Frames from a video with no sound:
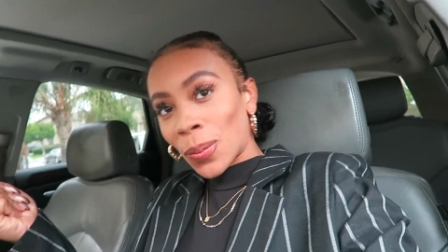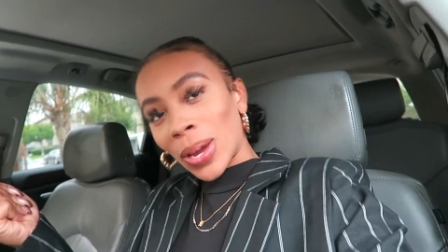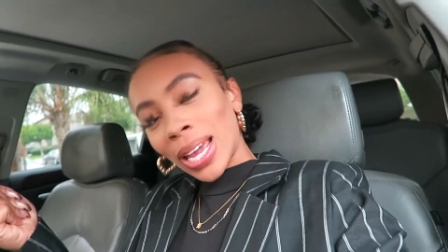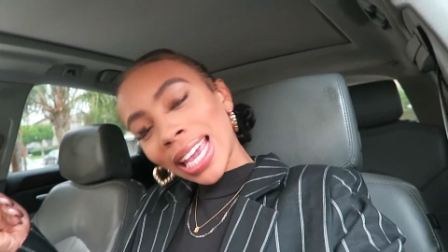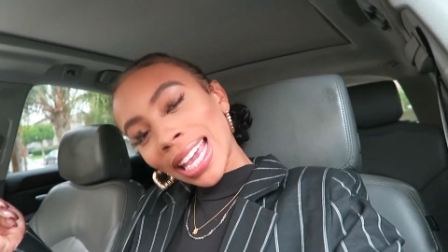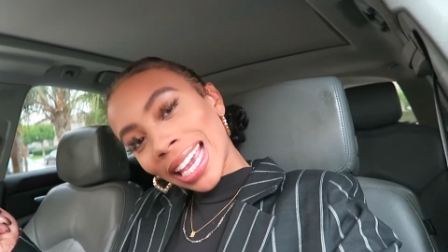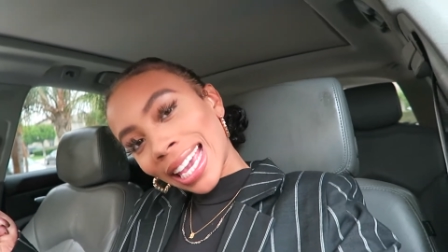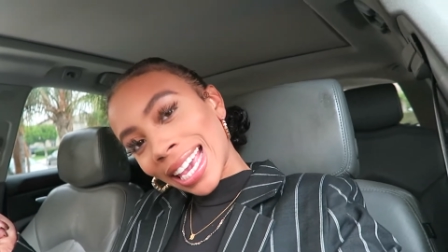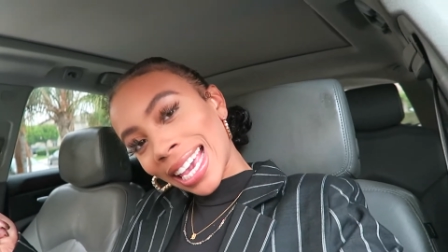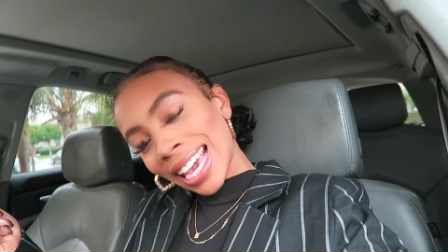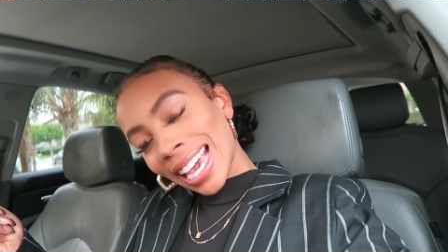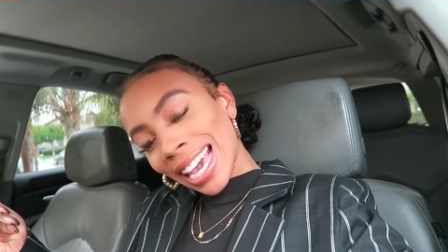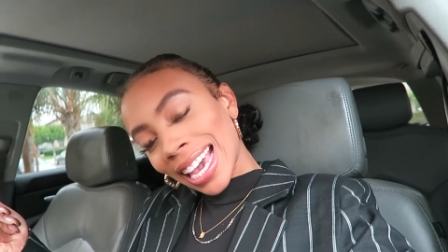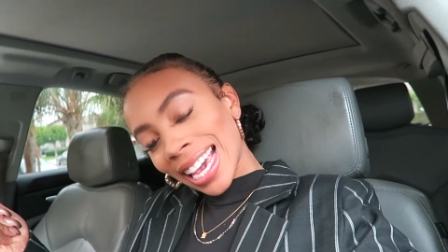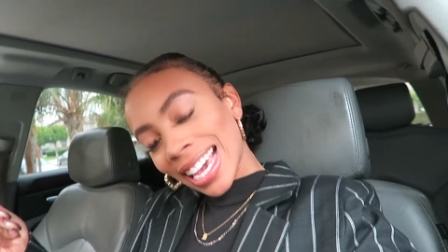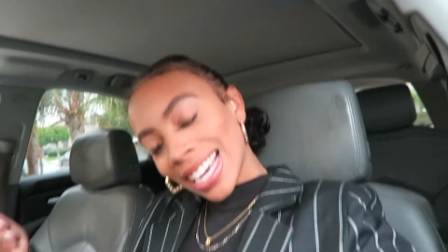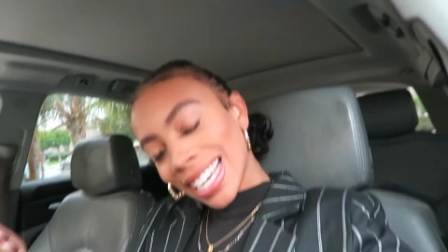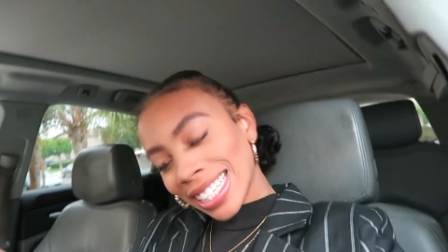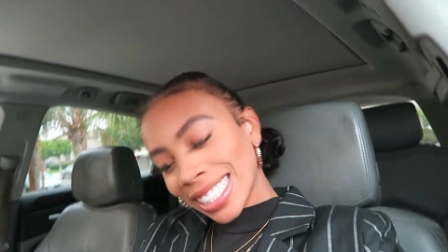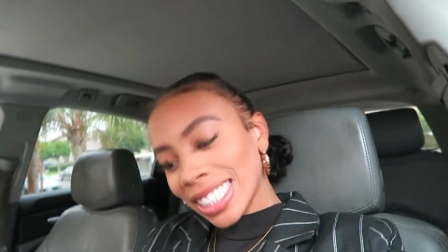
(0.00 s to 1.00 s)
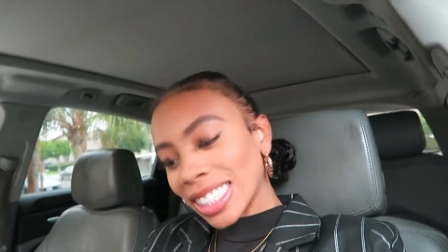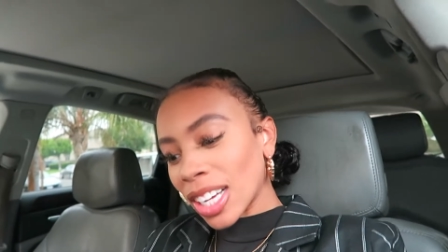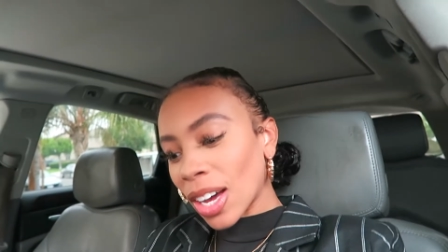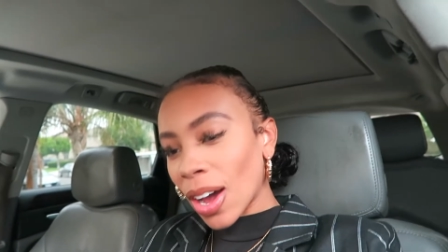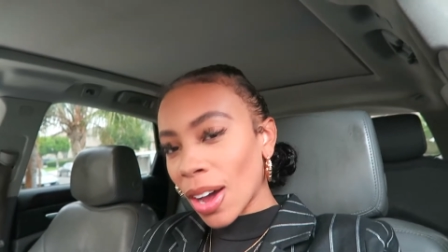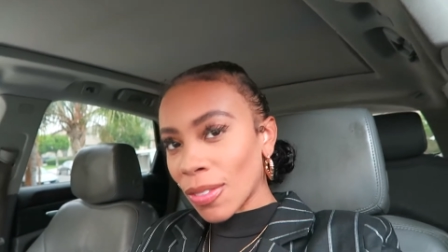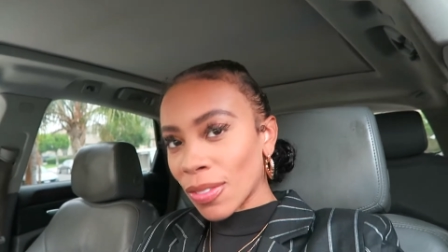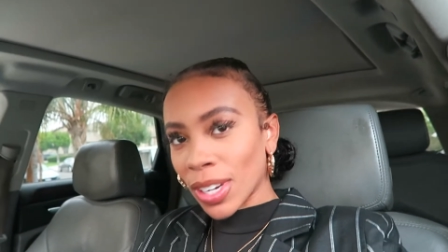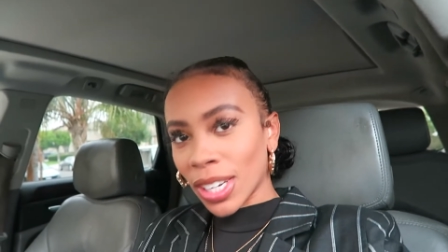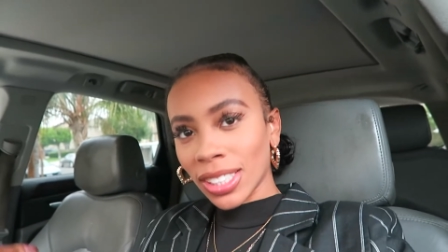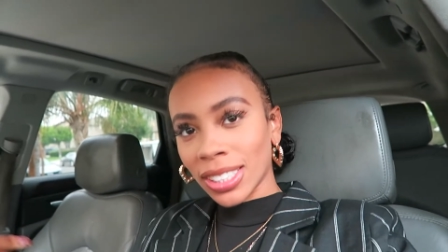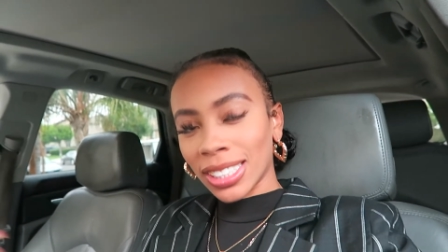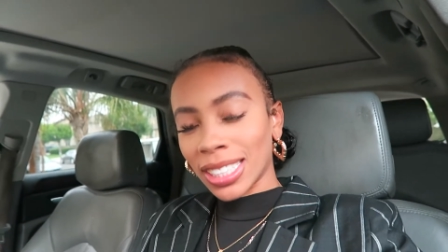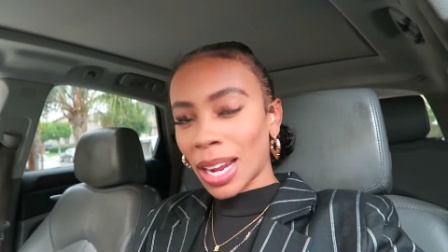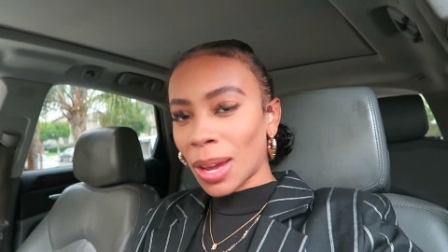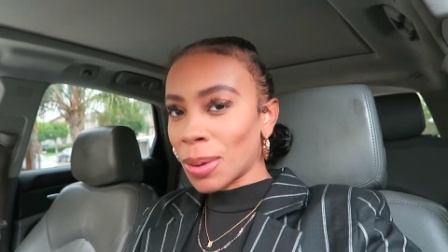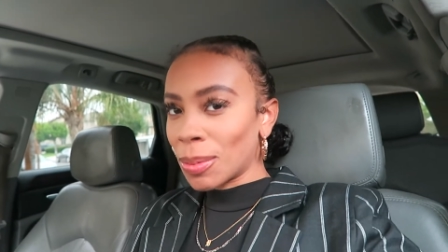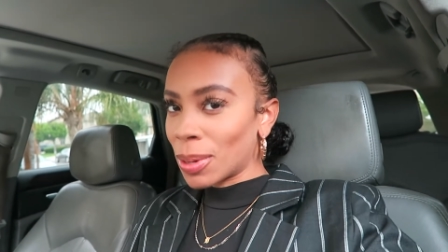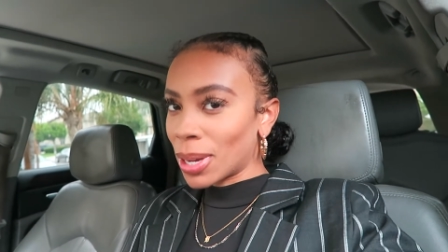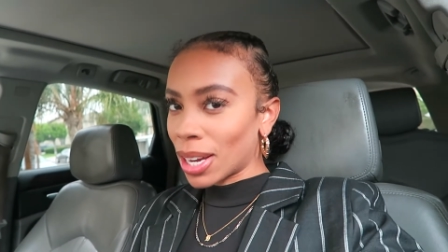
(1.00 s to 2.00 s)
weekend so i figured
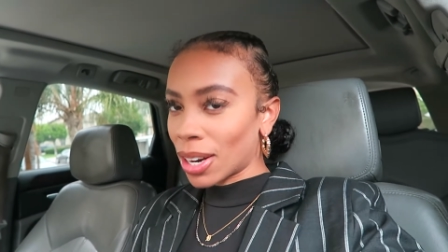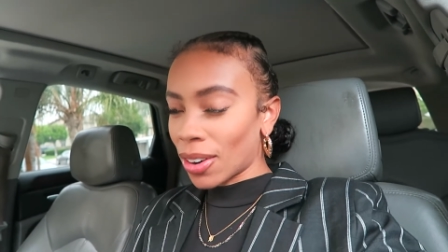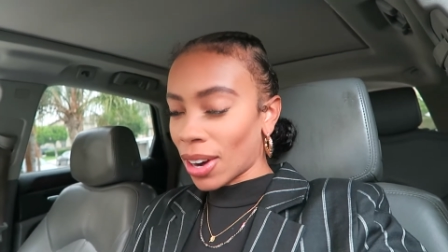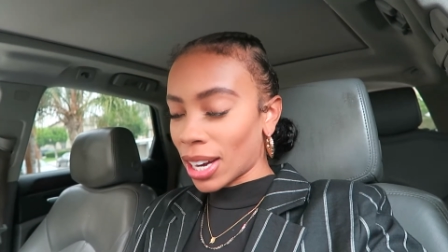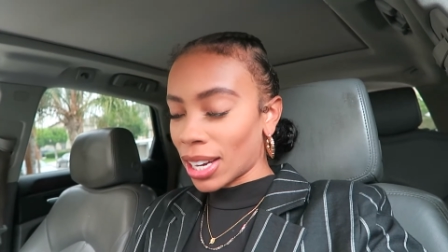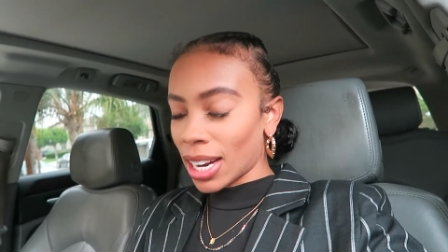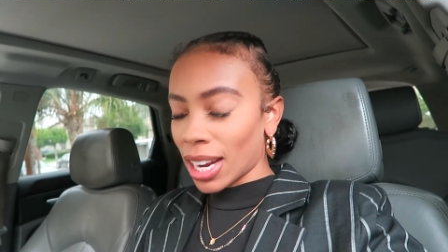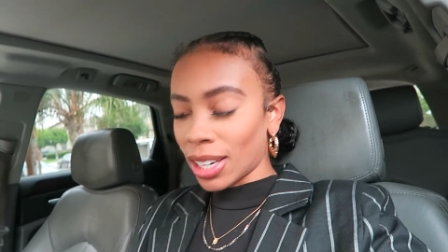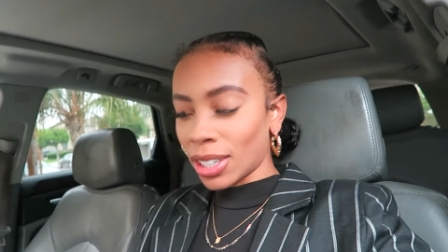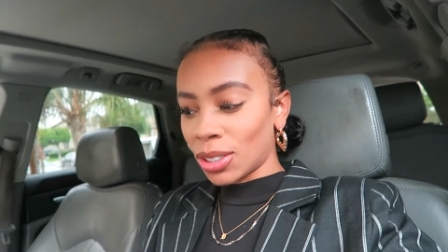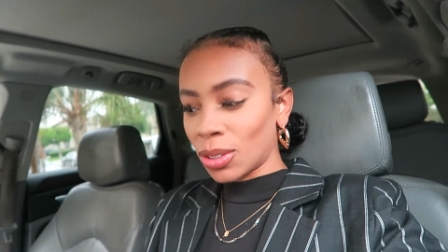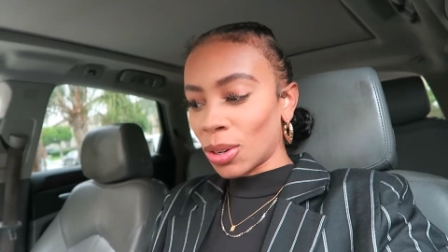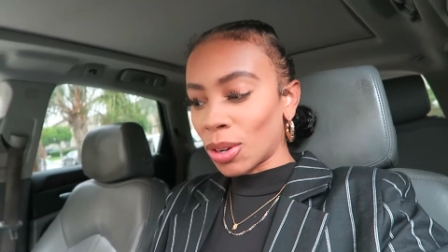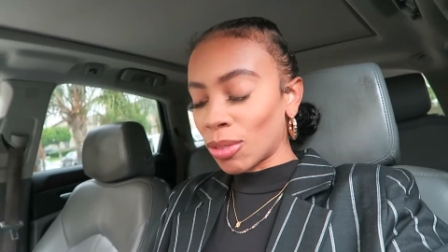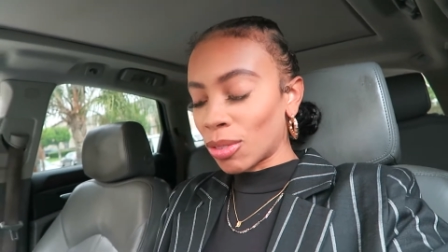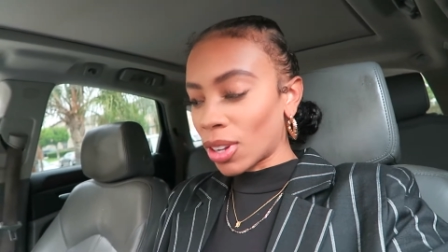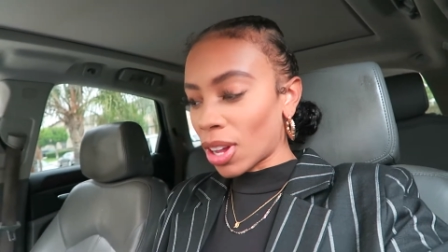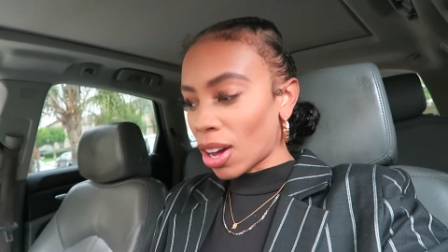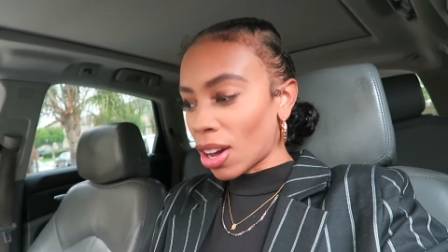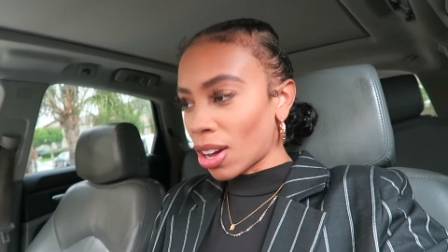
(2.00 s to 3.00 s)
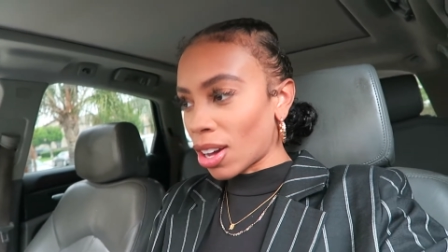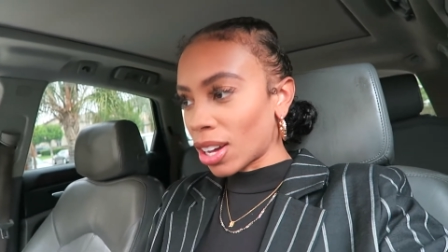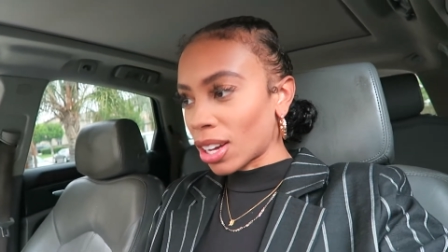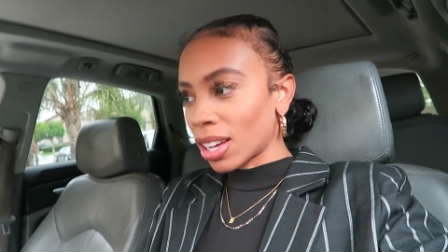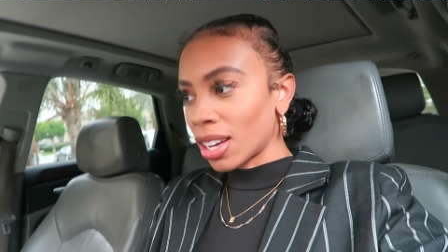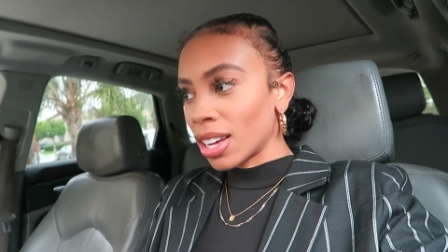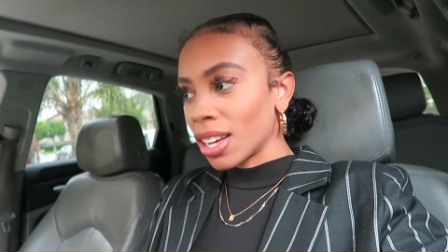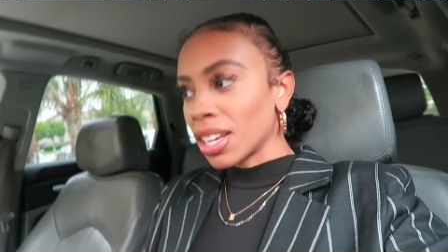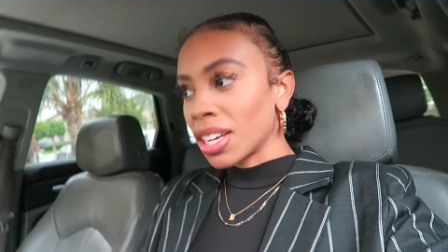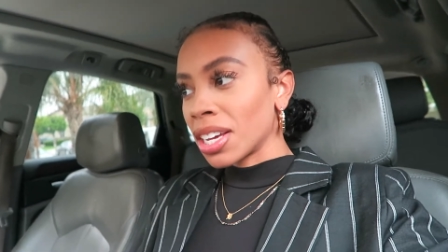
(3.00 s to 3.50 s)
today would be a great day to do a vlog